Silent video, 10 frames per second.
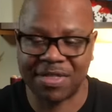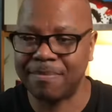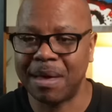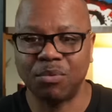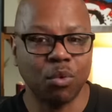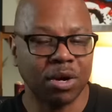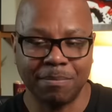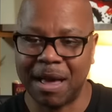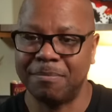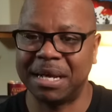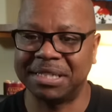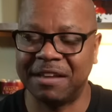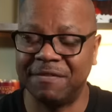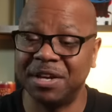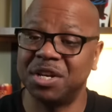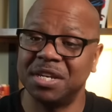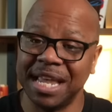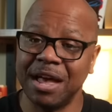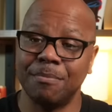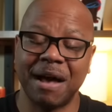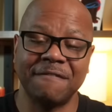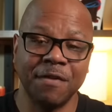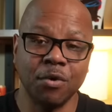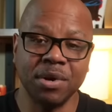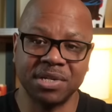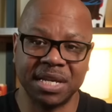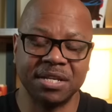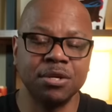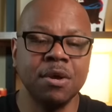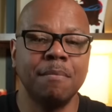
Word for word: I'm not worried about my salvation. Now my focus is